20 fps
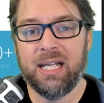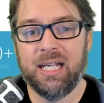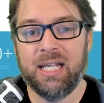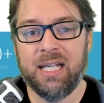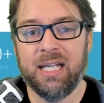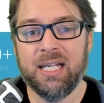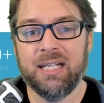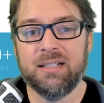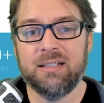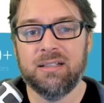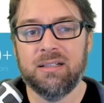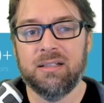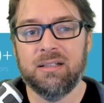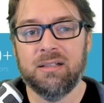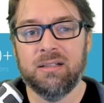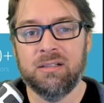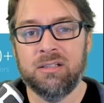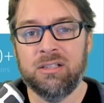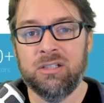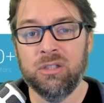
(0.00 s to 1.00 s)
It
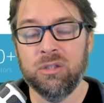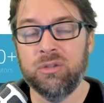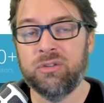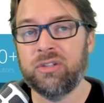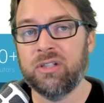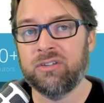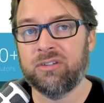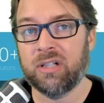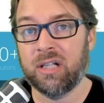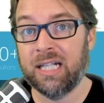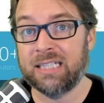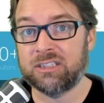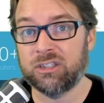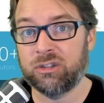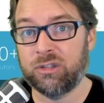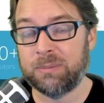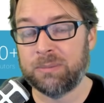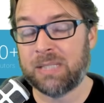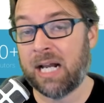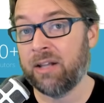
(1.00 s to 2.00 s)
uses Let's
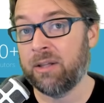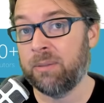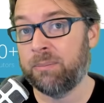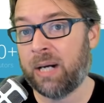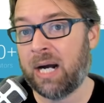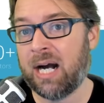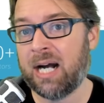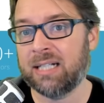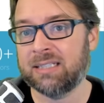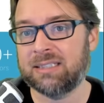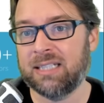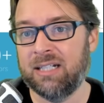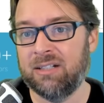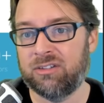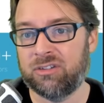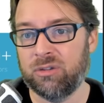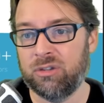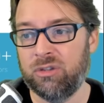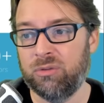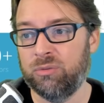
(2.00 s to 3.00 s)
Encrypt out of the box,
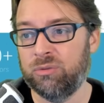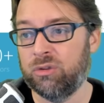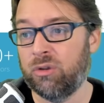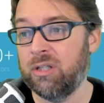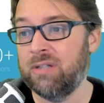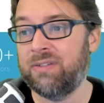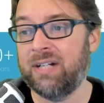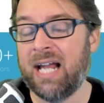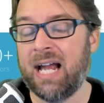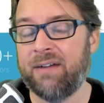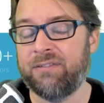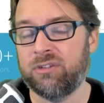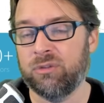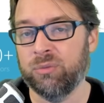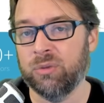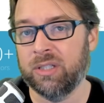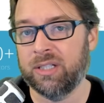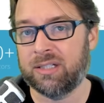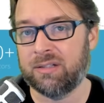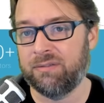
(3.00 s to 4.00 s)
and so you don't even have to
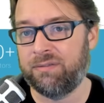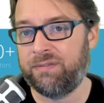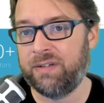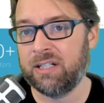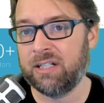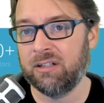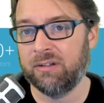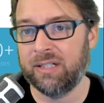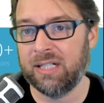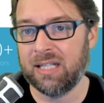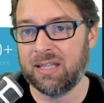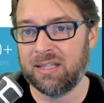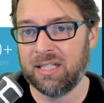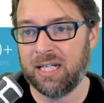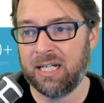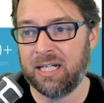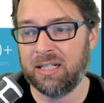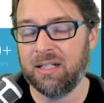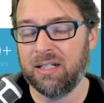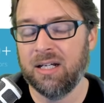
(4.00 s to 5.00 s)
really configure
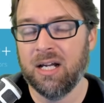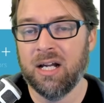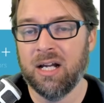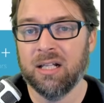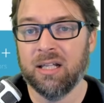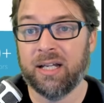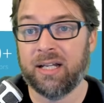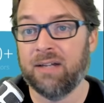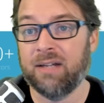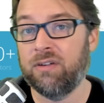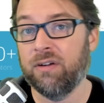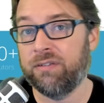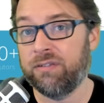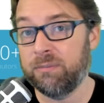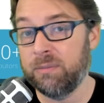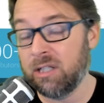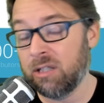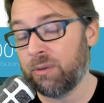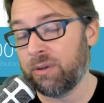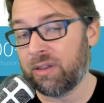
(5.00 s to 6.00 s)
anything. Like if you're
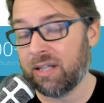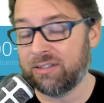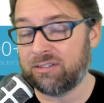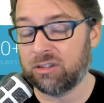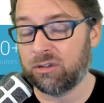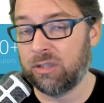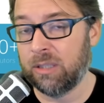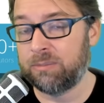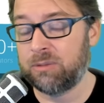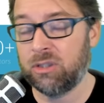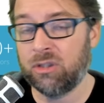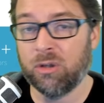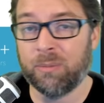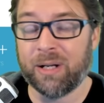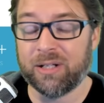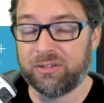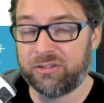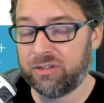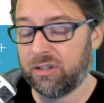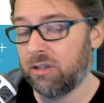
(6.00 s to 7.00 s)
familiar with Let's Encrypt, you know
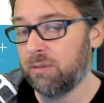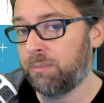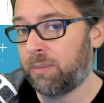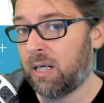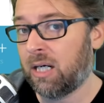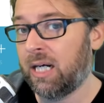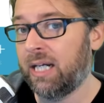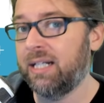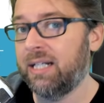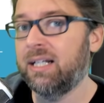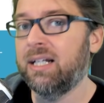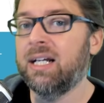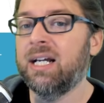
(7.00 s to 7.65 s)
about CertBot,